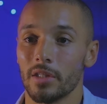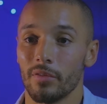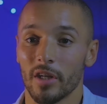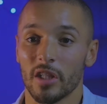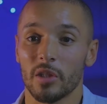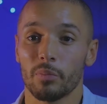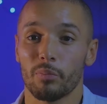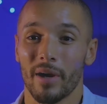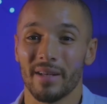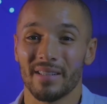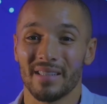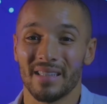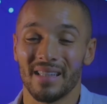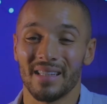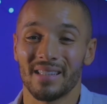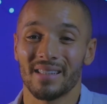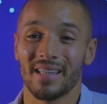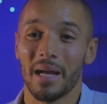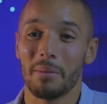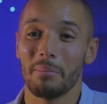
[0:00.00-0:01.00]
of expressing
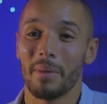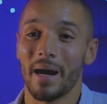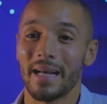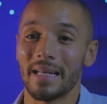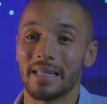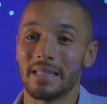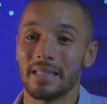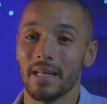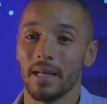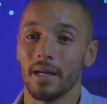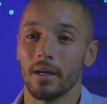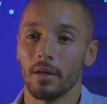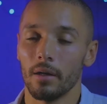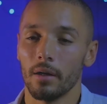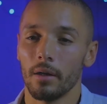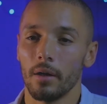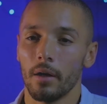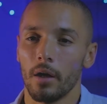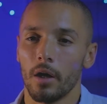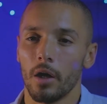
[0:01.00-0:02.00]
the same
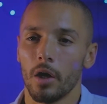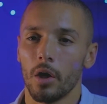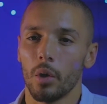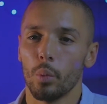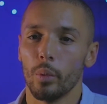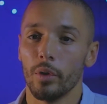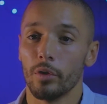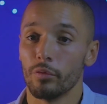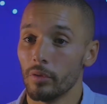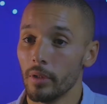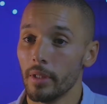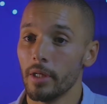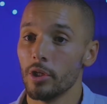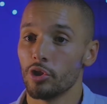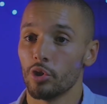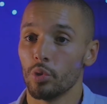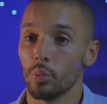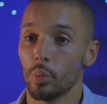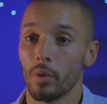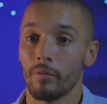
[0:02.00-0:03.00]
idea, with
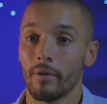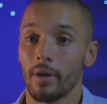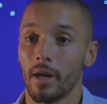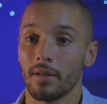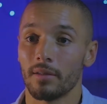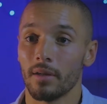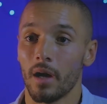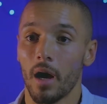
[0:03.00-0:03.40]
religion we're ready to